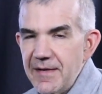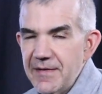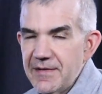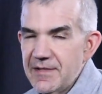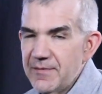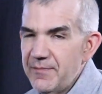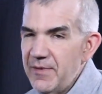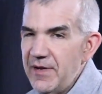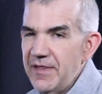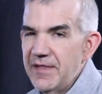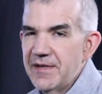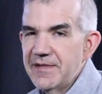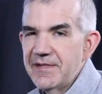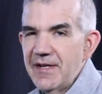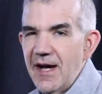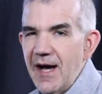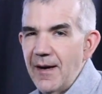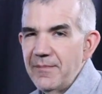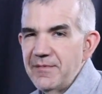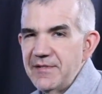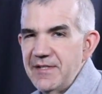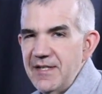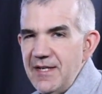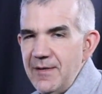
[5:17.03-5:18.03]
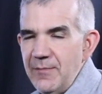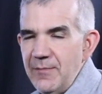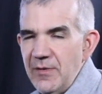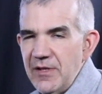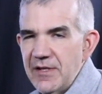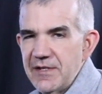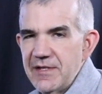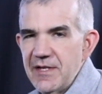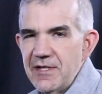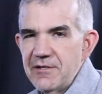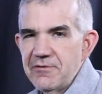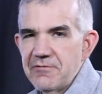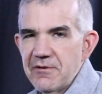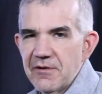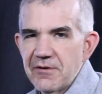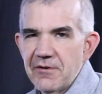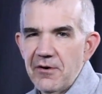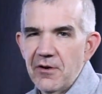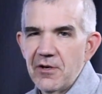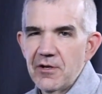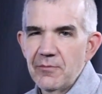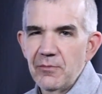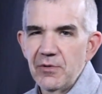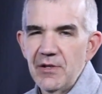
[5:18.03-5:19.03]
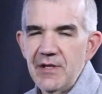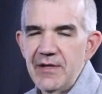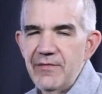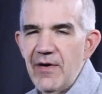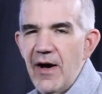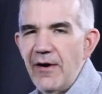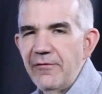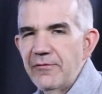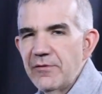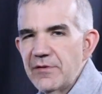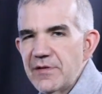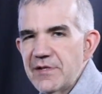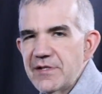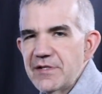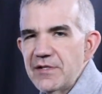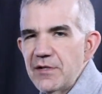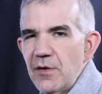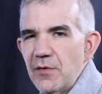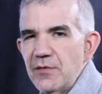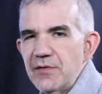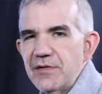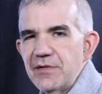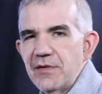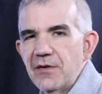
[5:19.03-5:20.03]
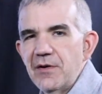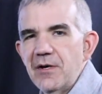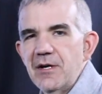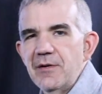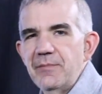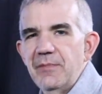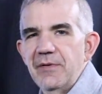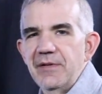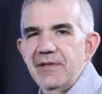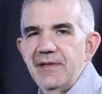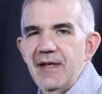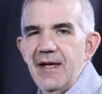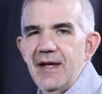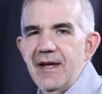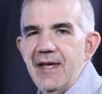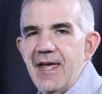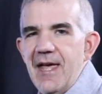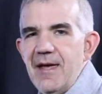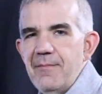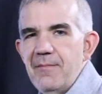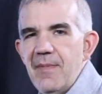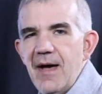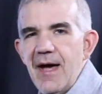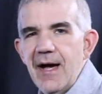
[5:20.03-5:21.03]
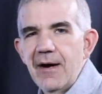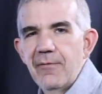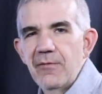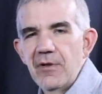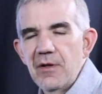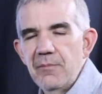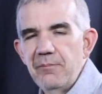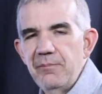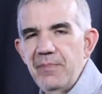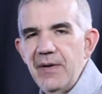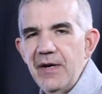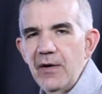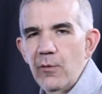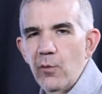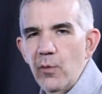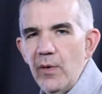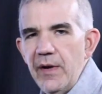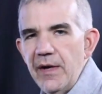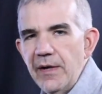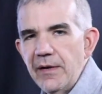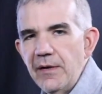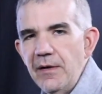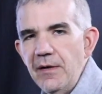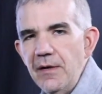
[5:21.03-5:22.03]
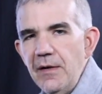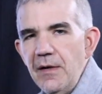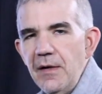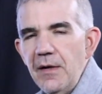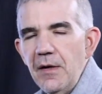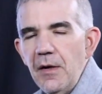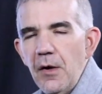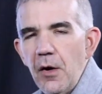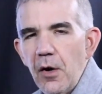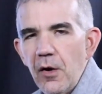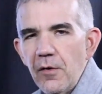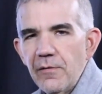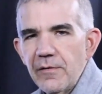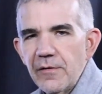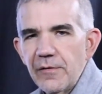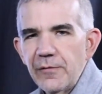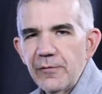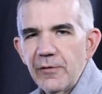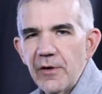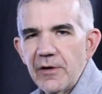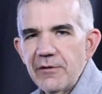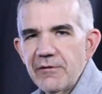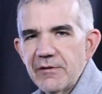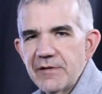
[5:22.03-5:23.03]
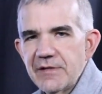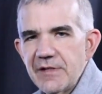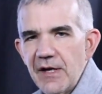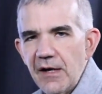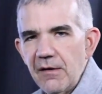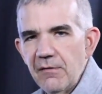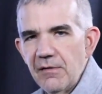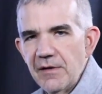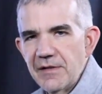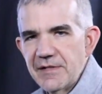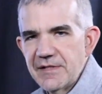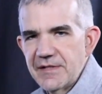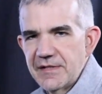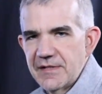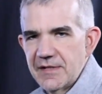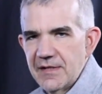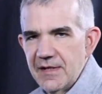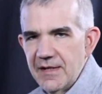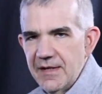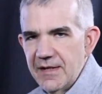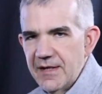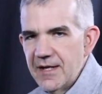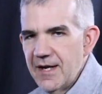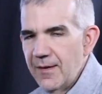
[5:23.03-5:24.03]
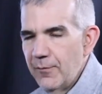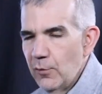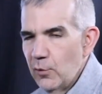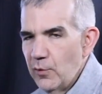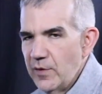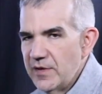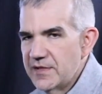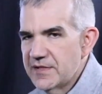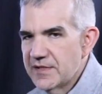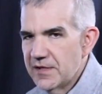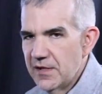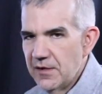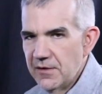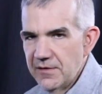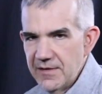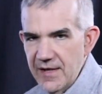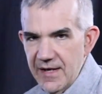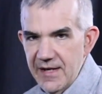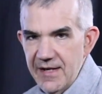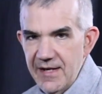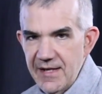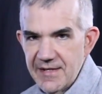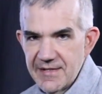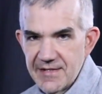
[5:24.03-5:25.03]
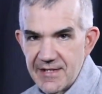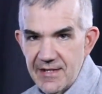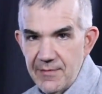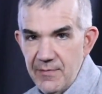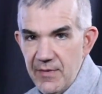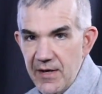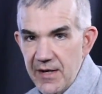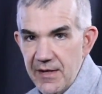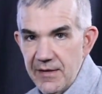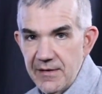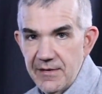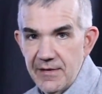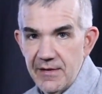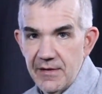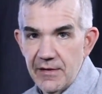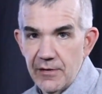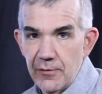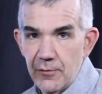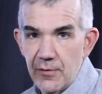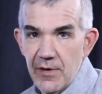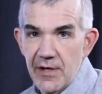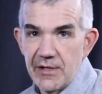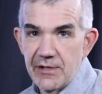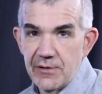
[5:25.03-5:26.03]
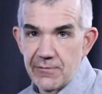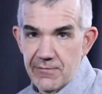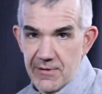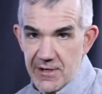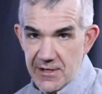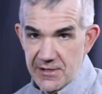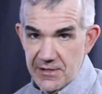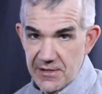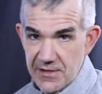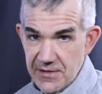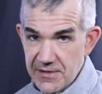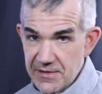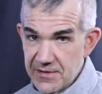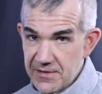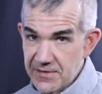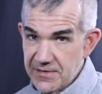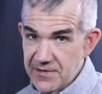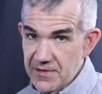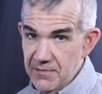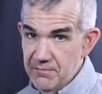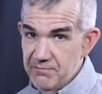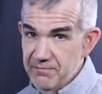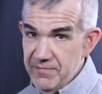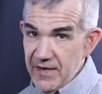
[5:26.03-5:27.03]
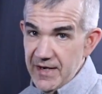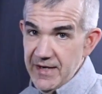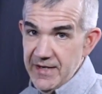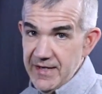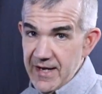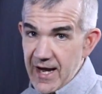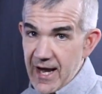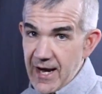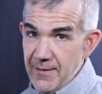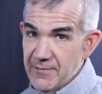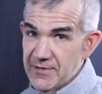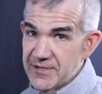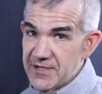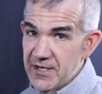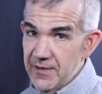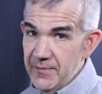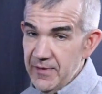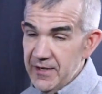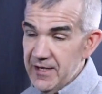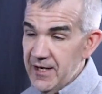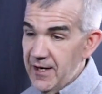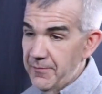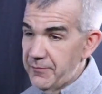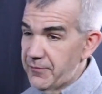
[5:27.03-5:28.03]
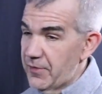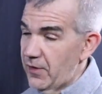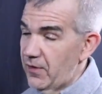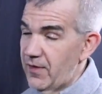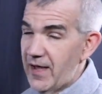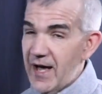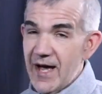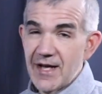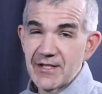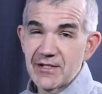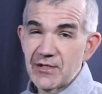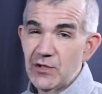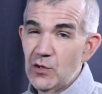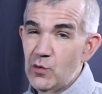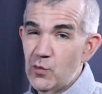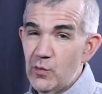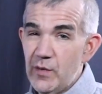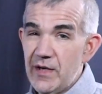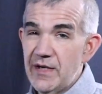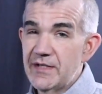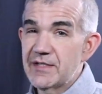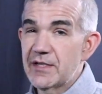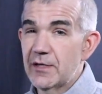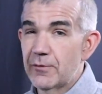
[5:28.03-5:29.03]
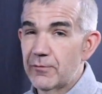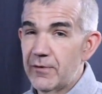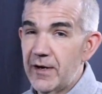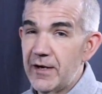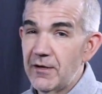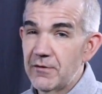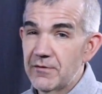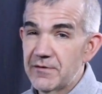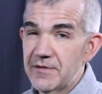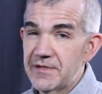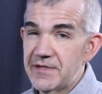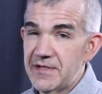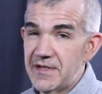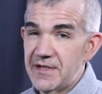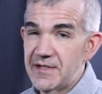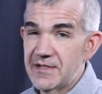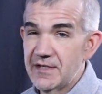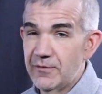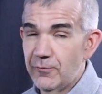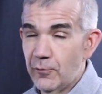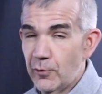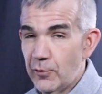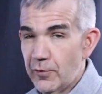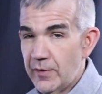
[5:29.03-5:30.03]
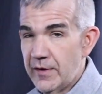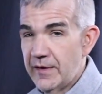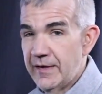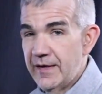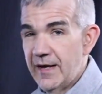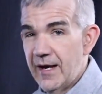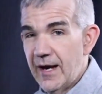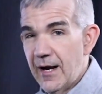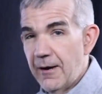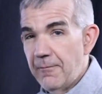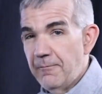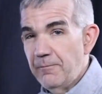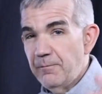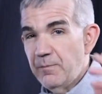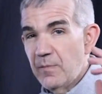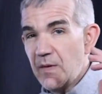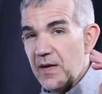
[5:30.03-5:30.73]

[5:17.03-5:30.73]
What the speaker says: to be the top team in the district. Hard to believe after the slow start, but they came back with a big win over Frederick Douglass a couple weeks ago, and that has them headed in the right direction. So some big games coming up the last 2 weeks of the regular season we're in now.